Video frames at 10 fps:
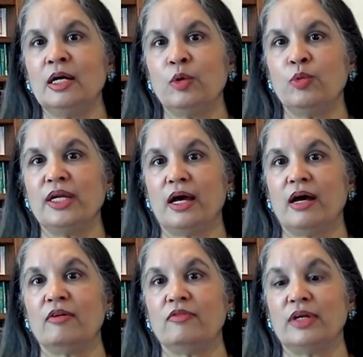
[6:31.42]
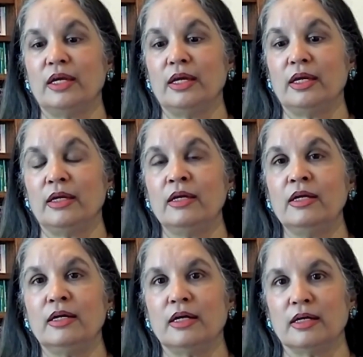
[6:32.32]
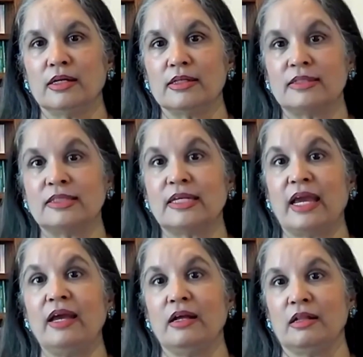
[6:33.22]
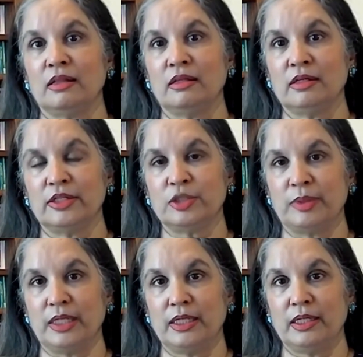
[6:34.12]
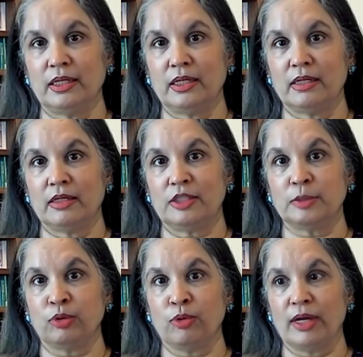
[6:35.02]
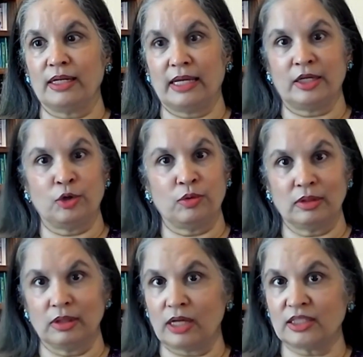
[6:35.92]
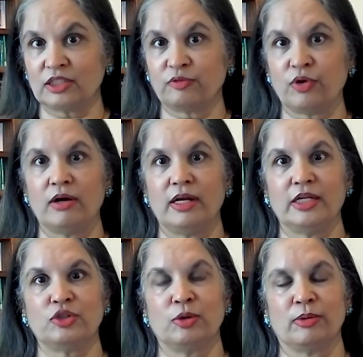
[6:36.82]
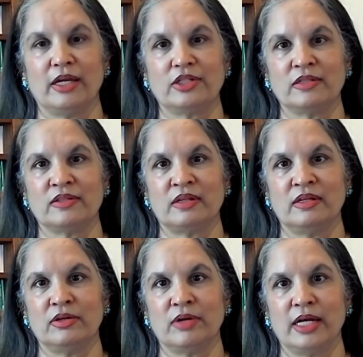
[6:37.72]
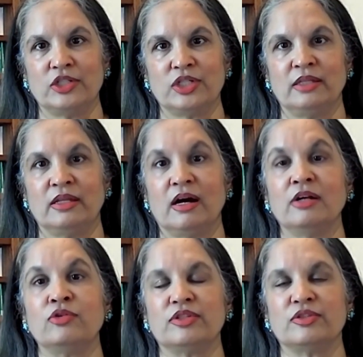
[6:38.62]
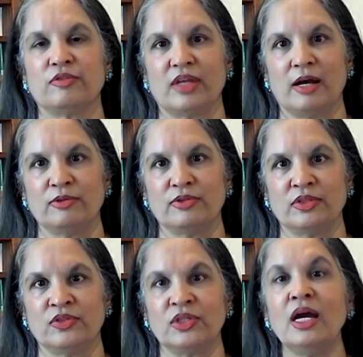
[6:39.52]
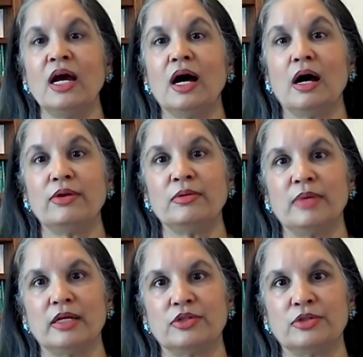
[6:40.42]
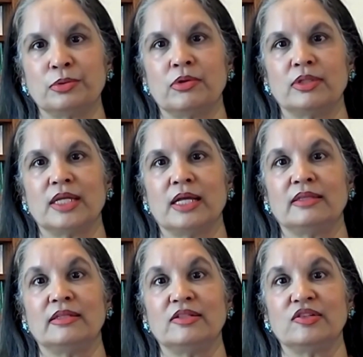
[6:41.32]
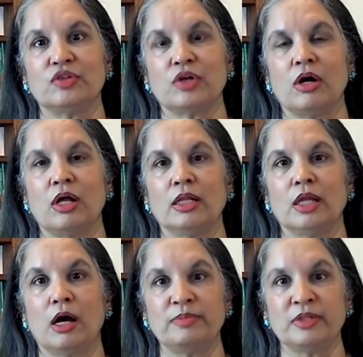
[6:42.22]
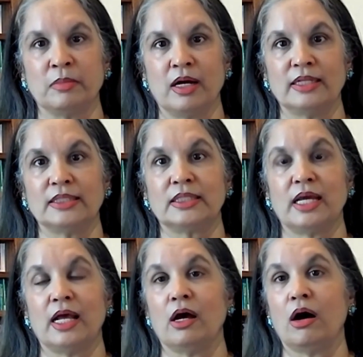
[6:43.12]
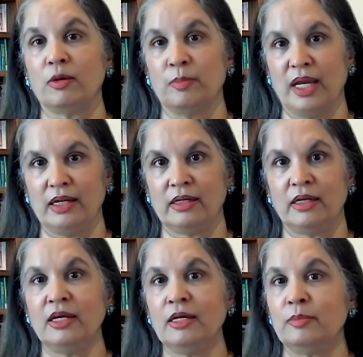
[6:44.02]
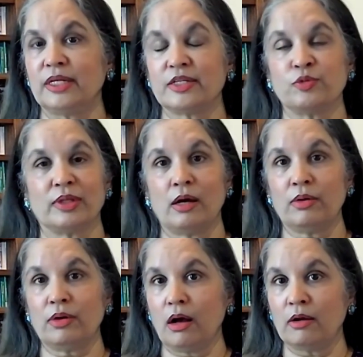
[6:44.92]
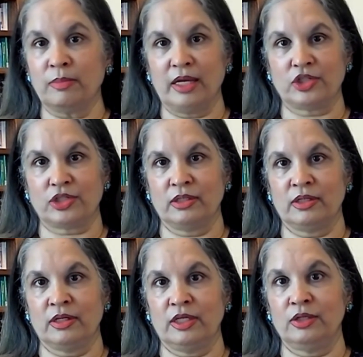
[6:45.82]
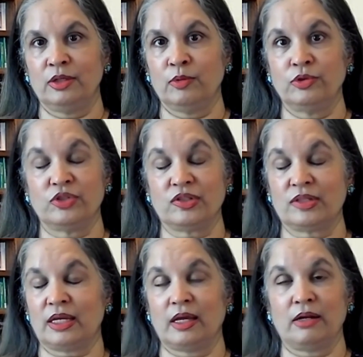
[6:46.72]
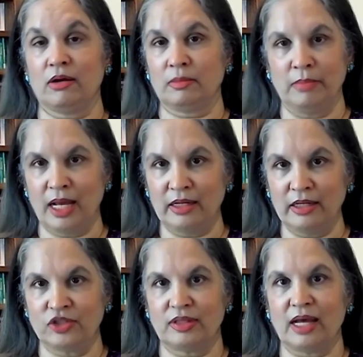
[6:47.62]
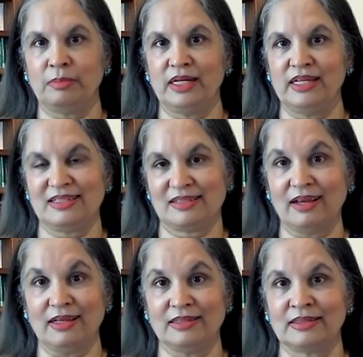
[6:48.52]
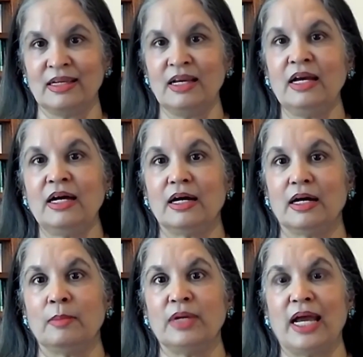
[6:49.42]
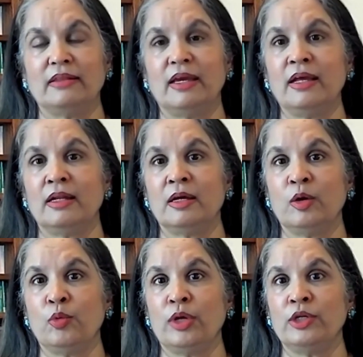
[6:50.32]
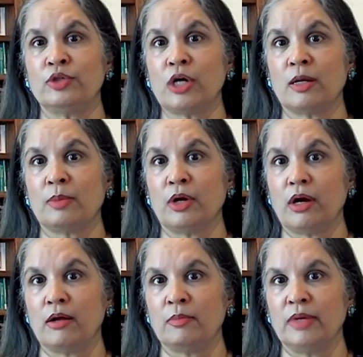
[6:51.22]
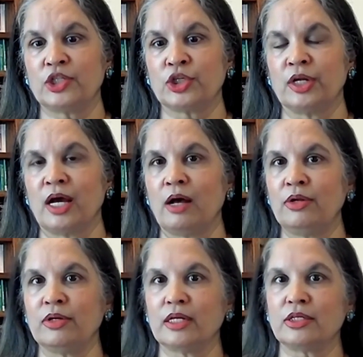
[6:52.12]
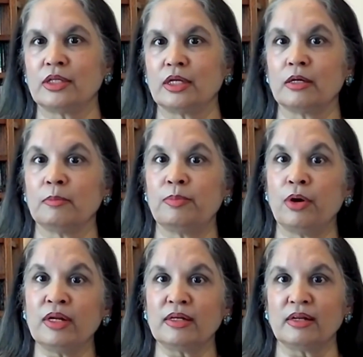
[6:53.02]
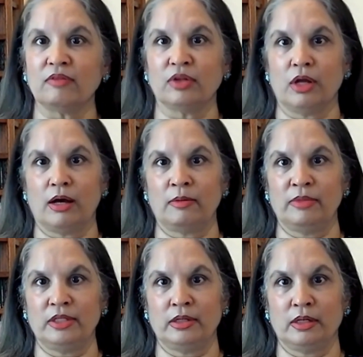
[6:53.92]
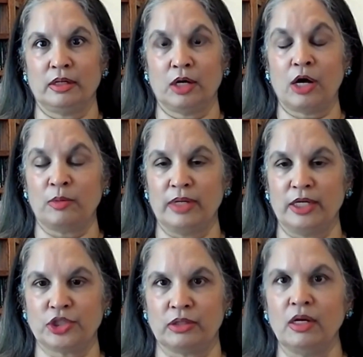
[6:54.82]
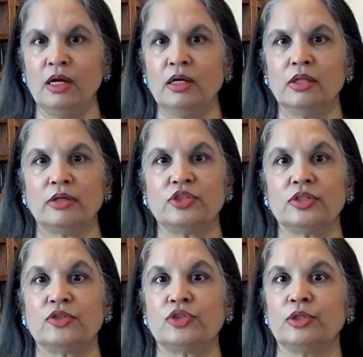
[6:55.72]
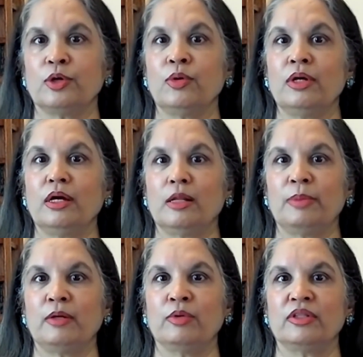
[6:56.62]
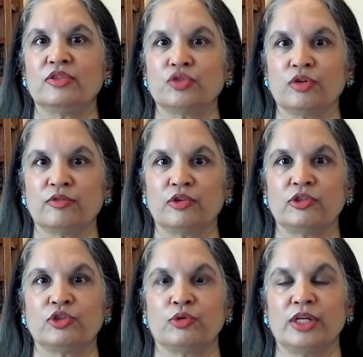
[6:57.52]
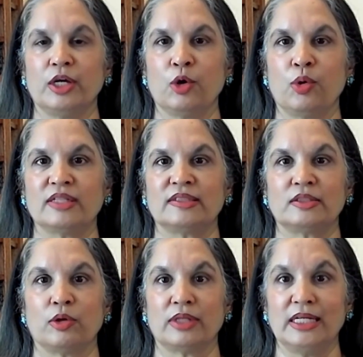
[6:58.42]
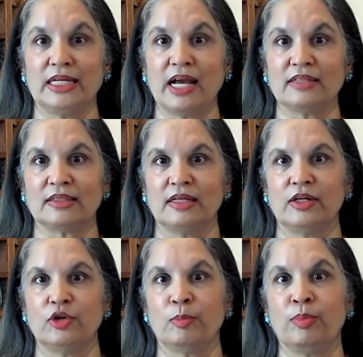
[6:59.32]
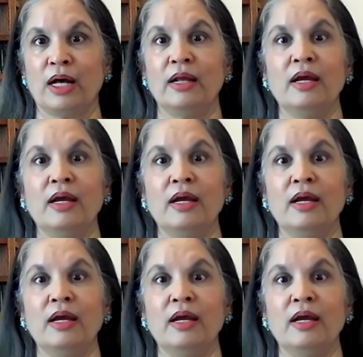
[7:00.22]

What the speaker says: we have a scale to be deployed, like, you know, lots of far edge locations and near edge in the hundreds of thousands. How do you make sure that this is all optimized and automated? Because without automation, you know, you just cannot manage that many sites. And then when you talk about automation, how do you get to the component level automation? Not just, you know, helping with the servers or the OS or the cast layer, but